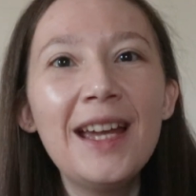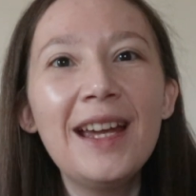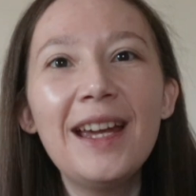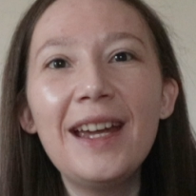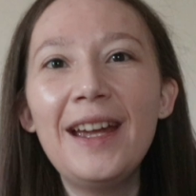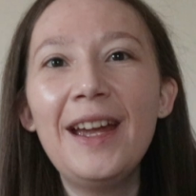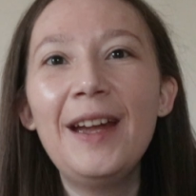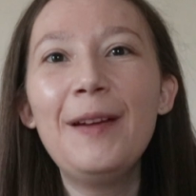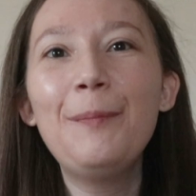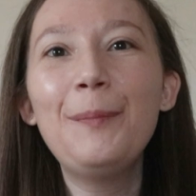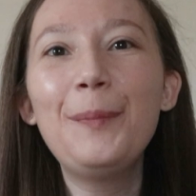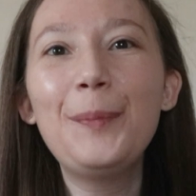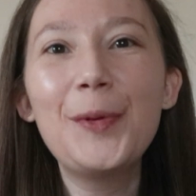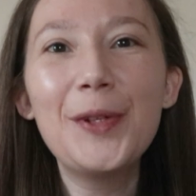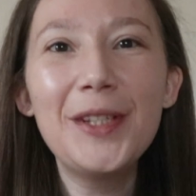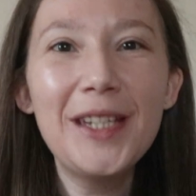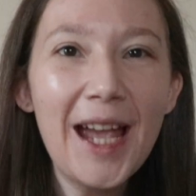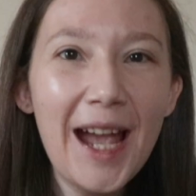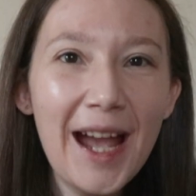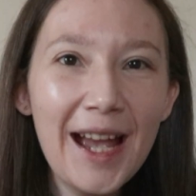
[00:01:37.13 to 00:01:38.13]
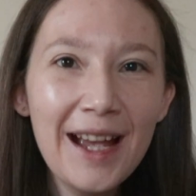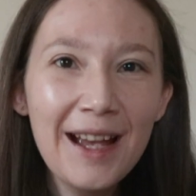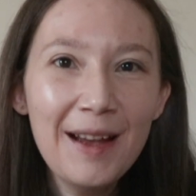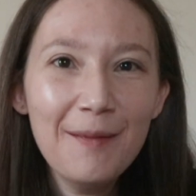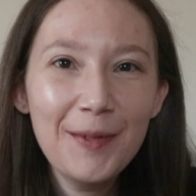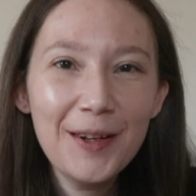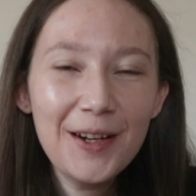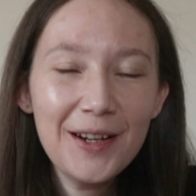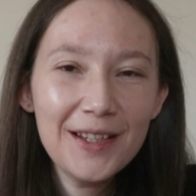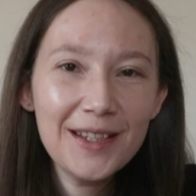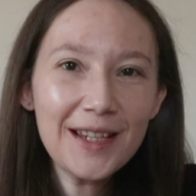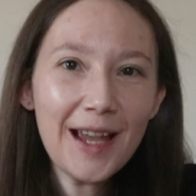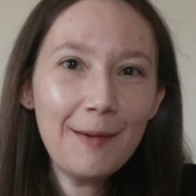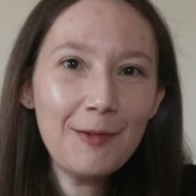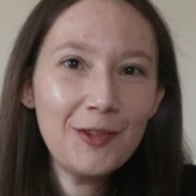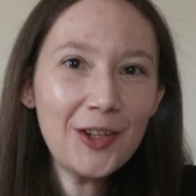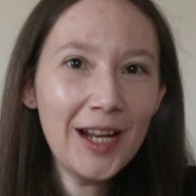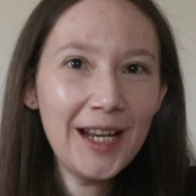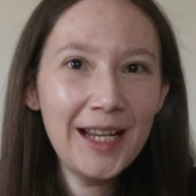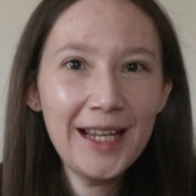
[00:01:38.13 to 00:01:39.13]
But yeah, because
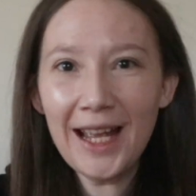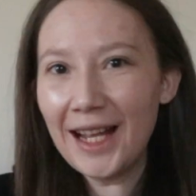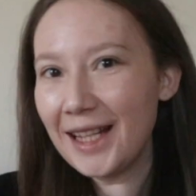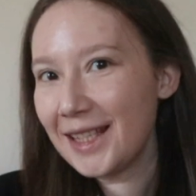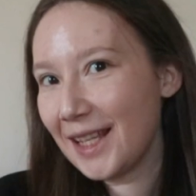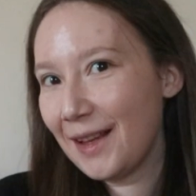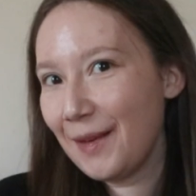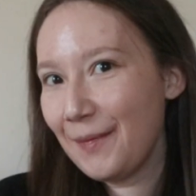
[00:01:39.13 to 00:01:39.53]
I'm trying to get